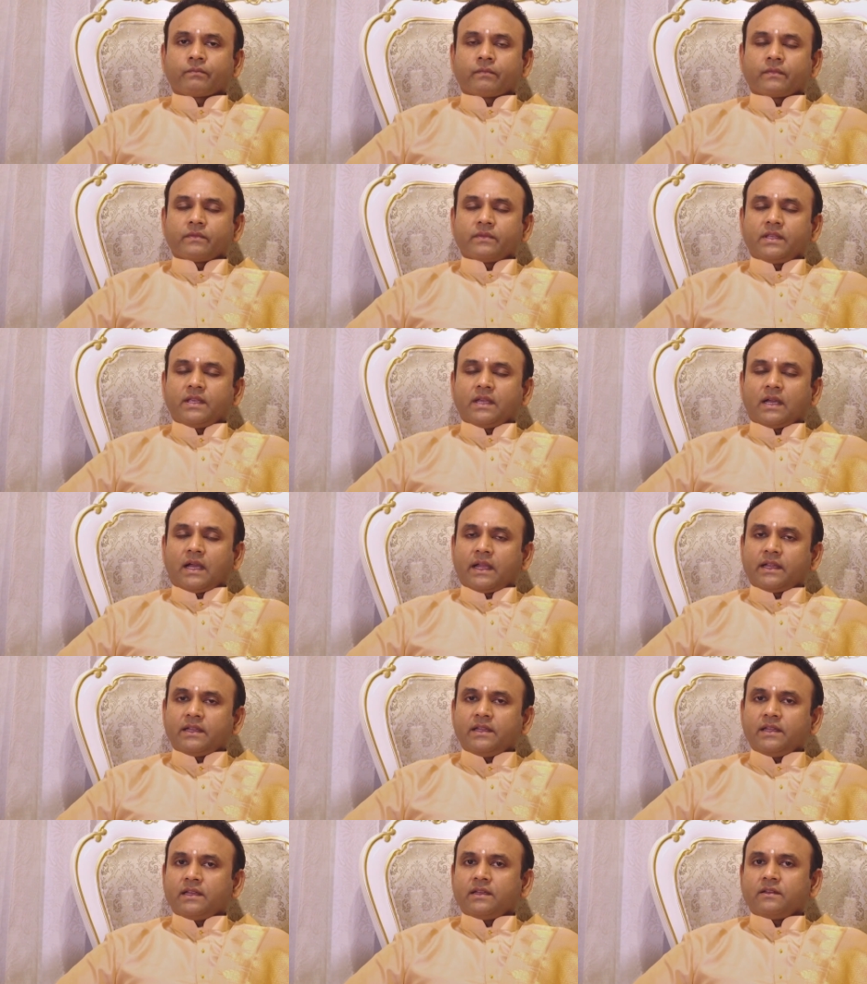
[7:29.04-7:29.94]
The
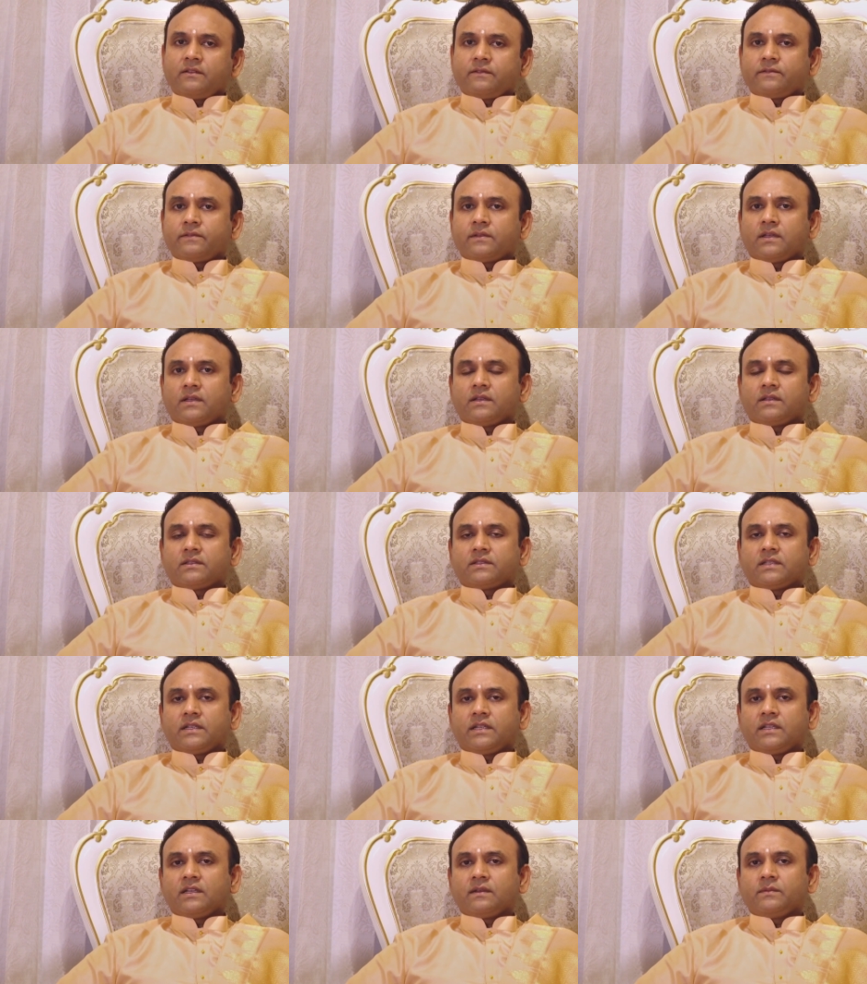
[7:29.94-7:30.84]
idea of
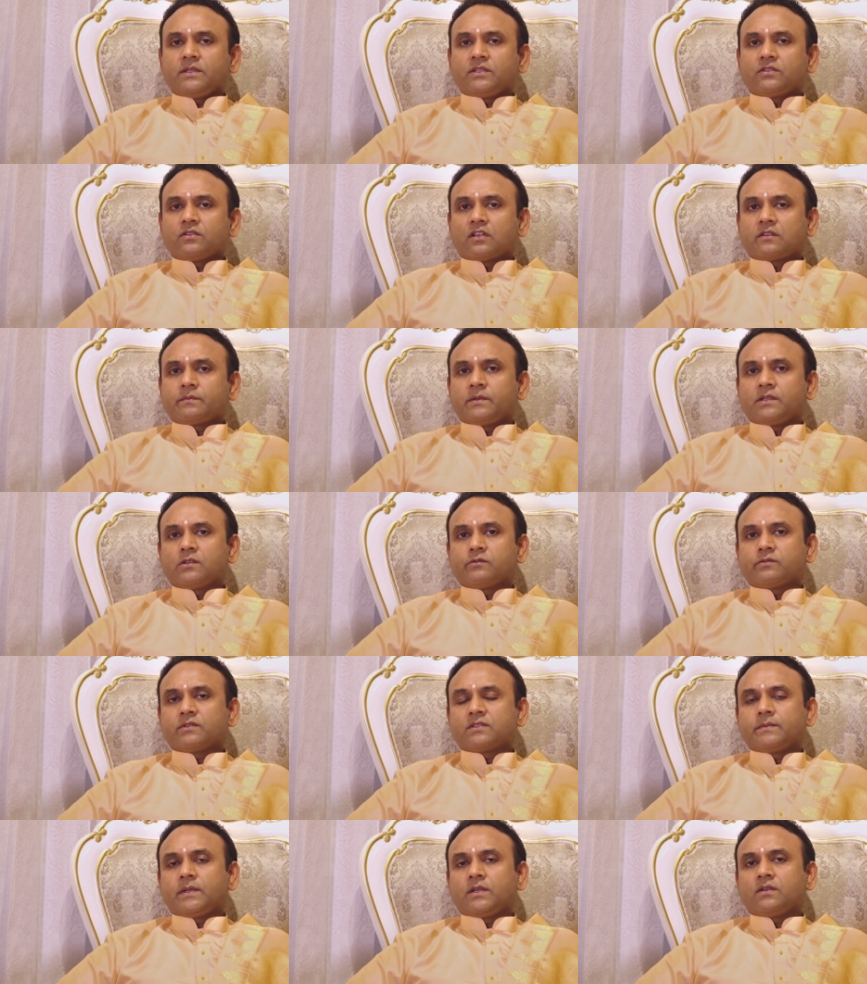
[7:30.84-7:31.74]
setting up these hospitals
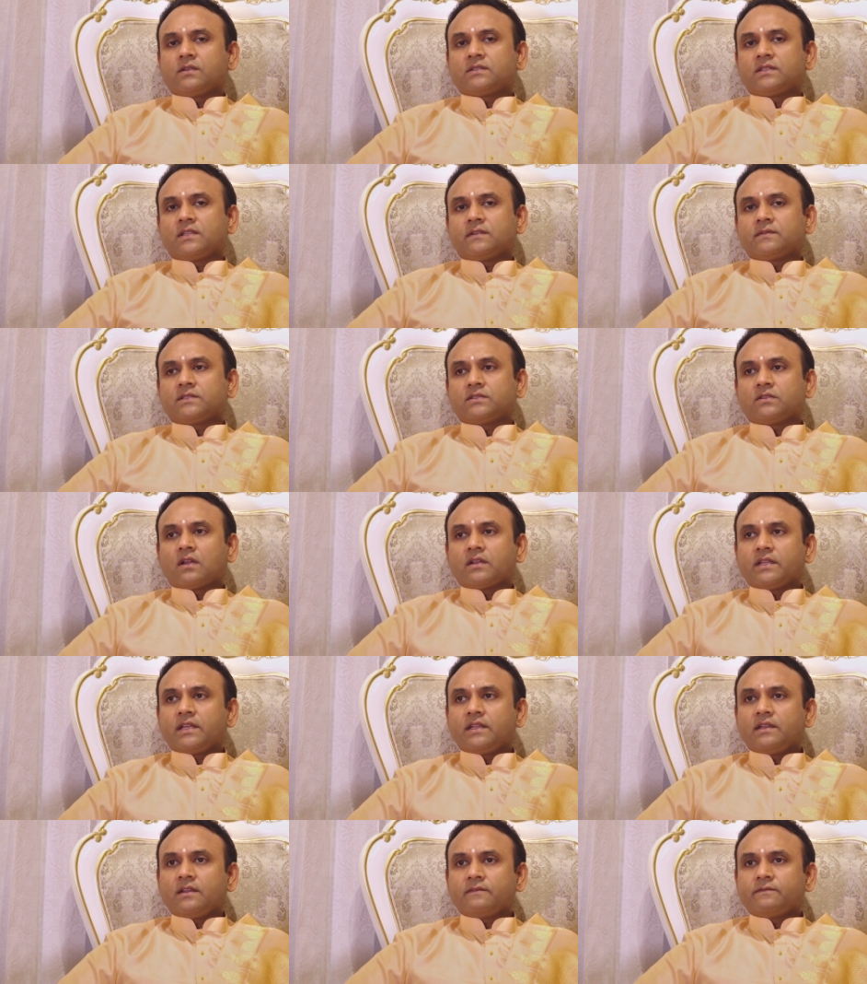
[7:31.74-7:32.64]
was because there was not
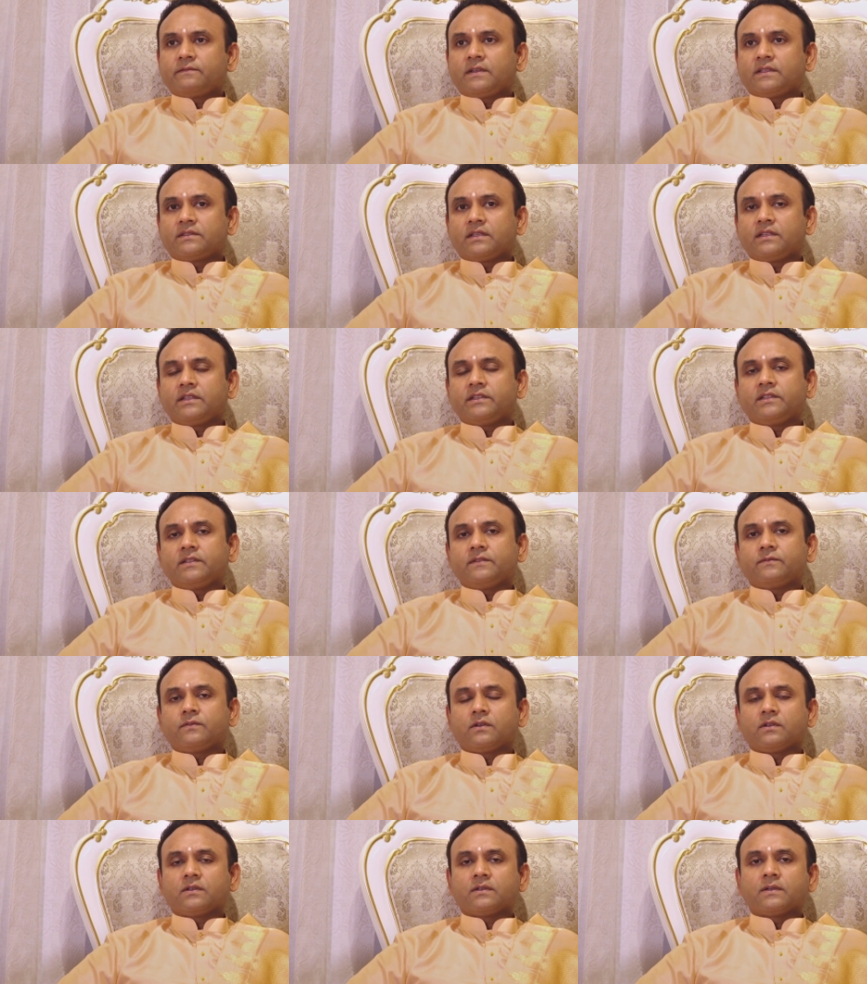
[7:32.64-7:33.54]
enough facility
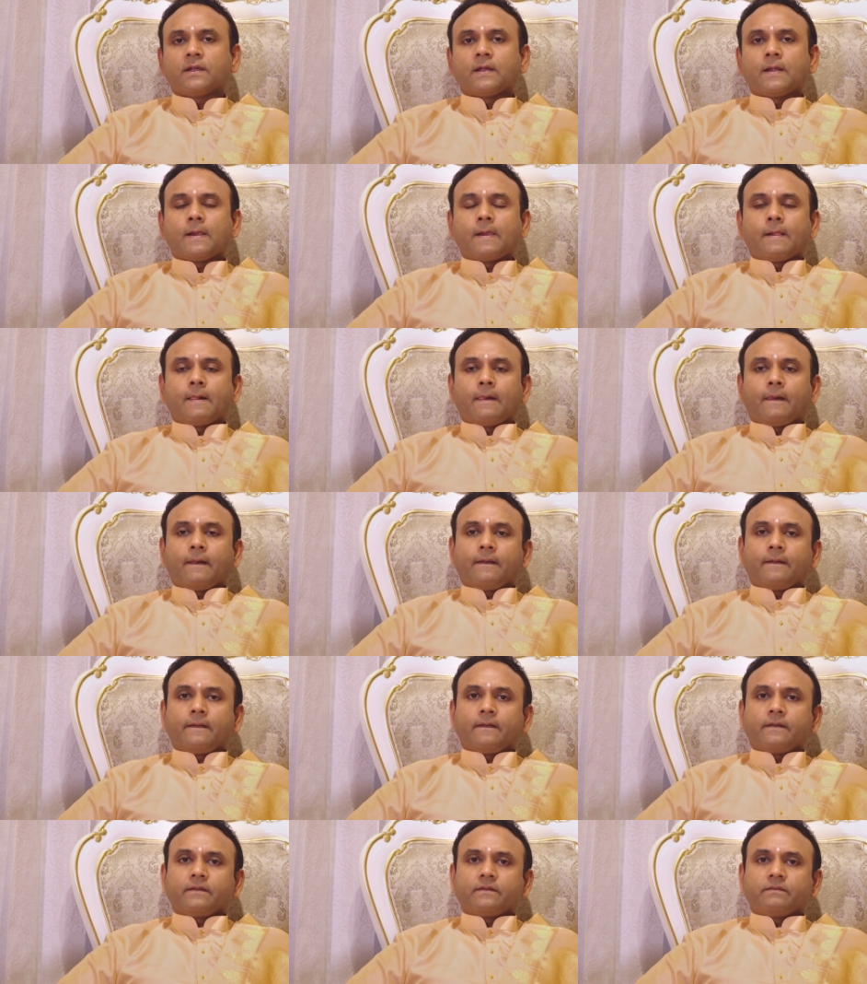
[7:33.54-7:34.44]
for
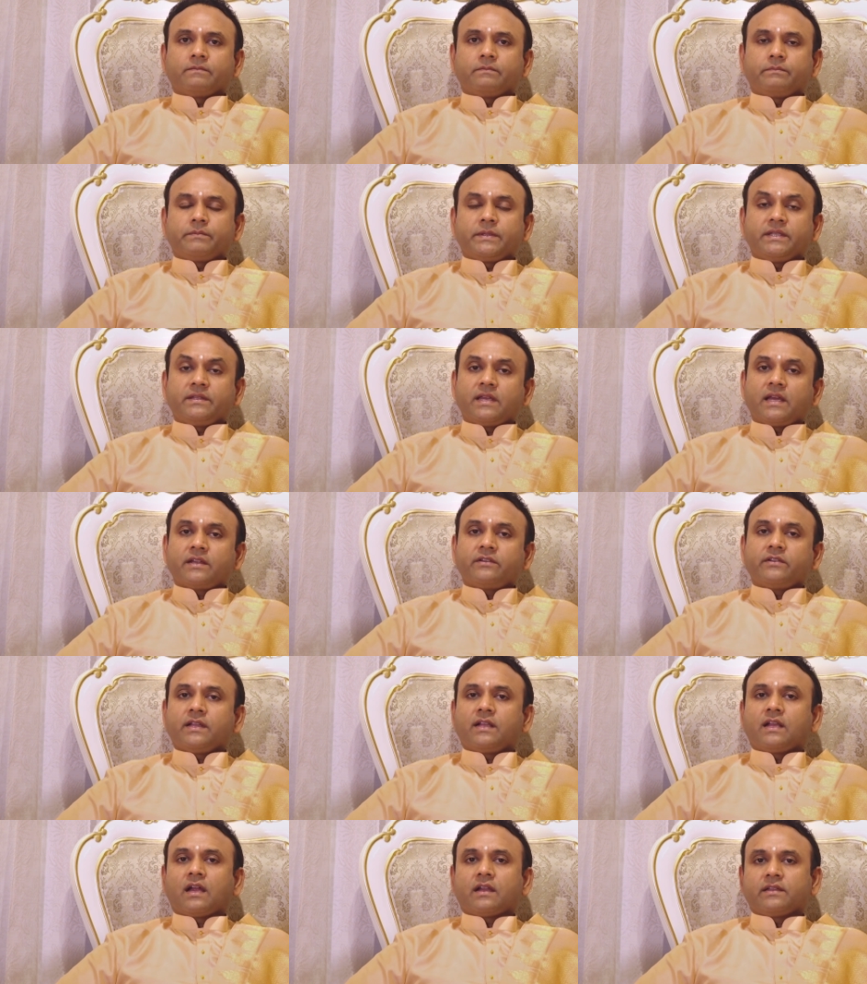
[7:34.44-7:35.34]

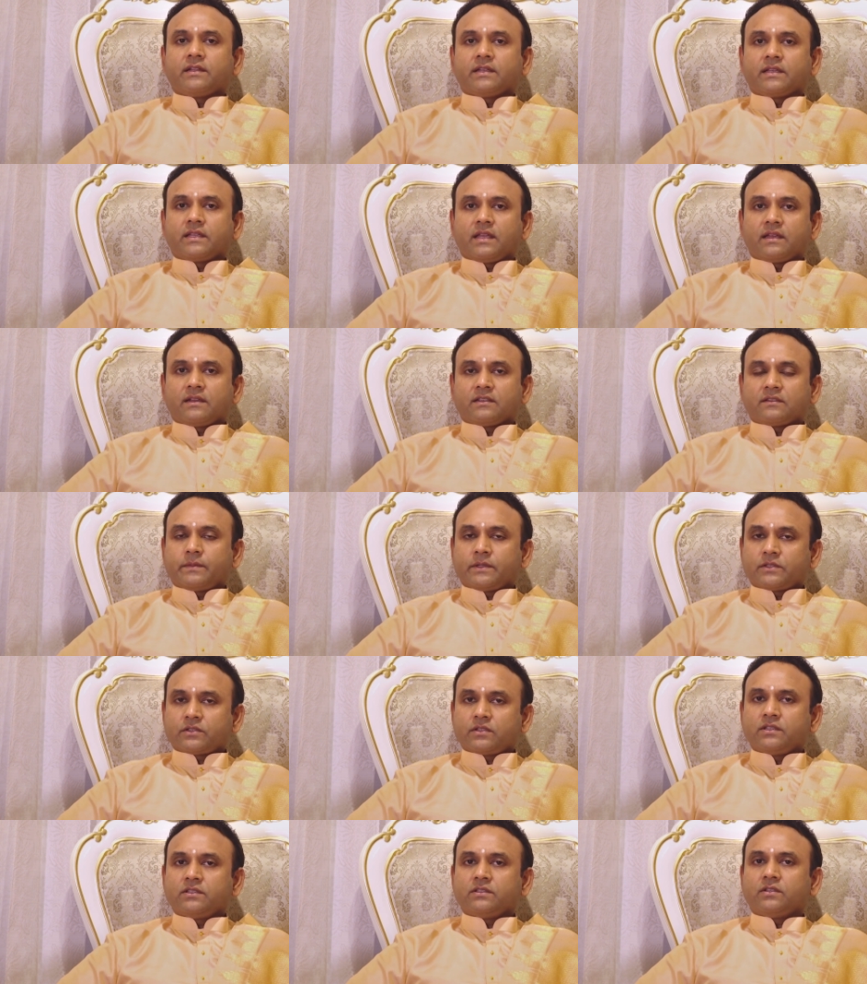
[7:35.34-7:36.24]
pediatric cardiac care,
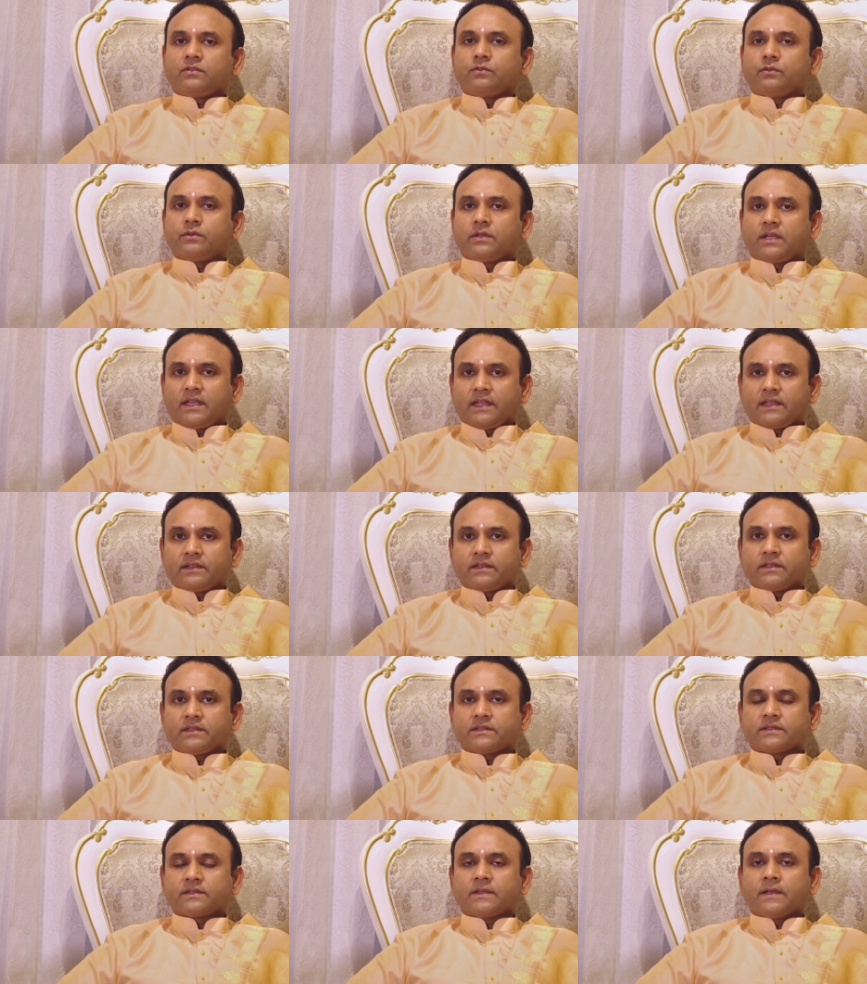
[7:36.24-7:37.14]
especially in the rural
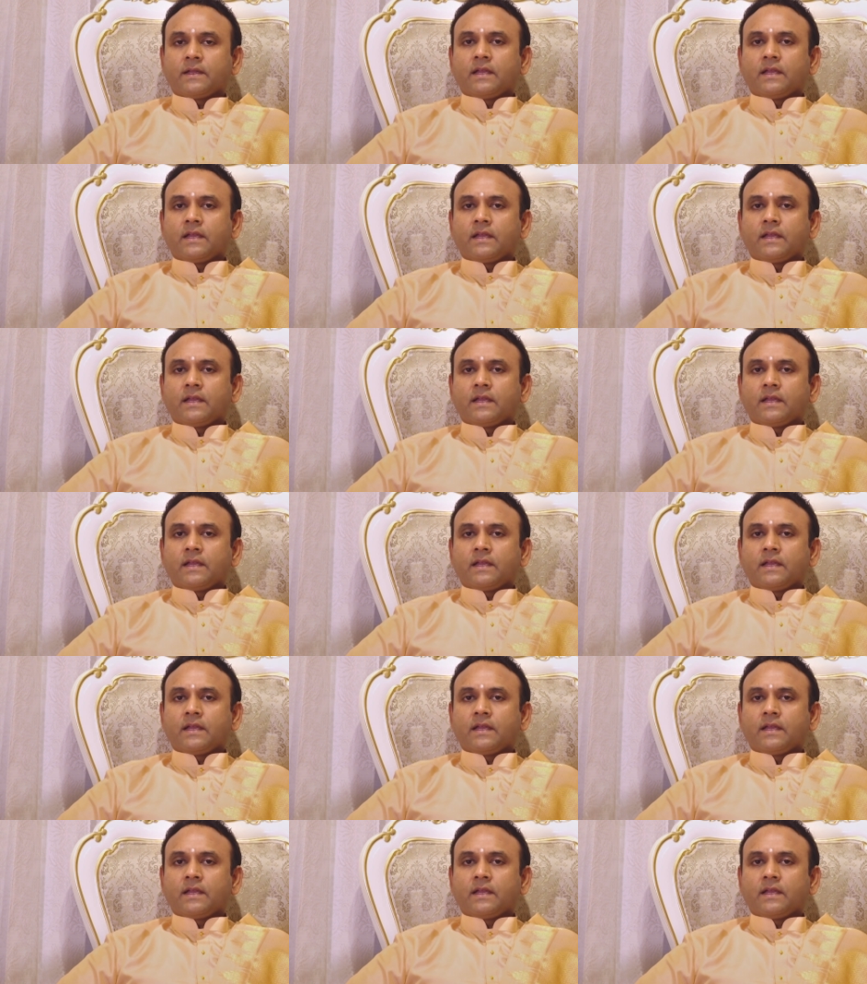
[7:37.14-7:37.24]
areas.